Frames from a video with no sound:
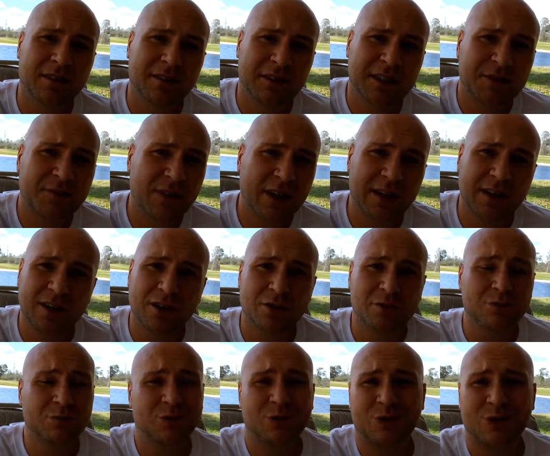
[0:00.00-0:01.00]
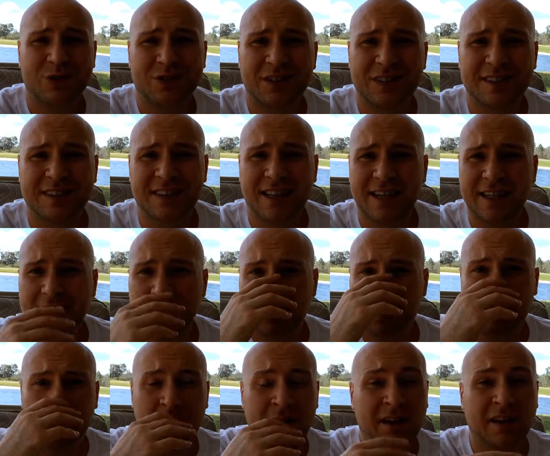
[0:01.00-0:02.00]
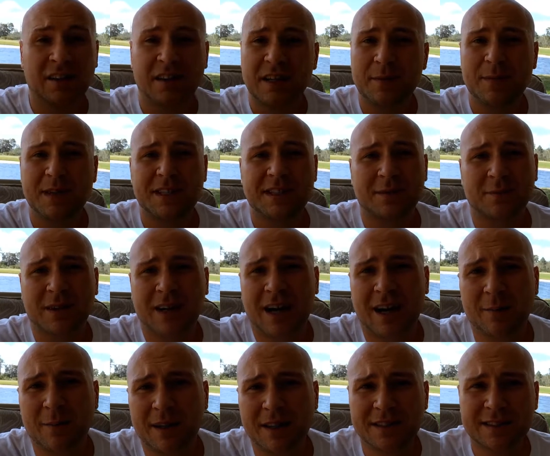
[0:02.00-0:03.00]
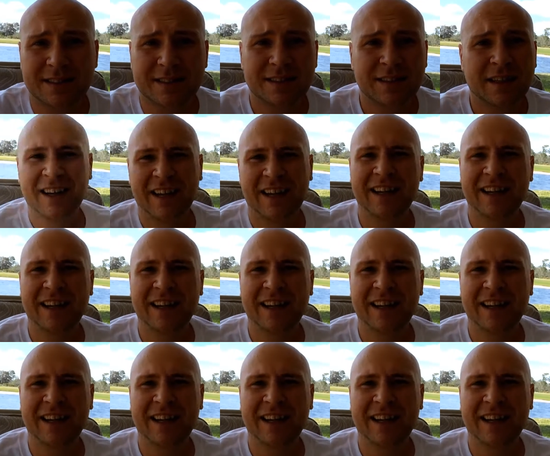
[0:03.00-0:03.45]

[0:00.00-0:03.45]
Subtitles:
this video or dislike it. Leave me some comments.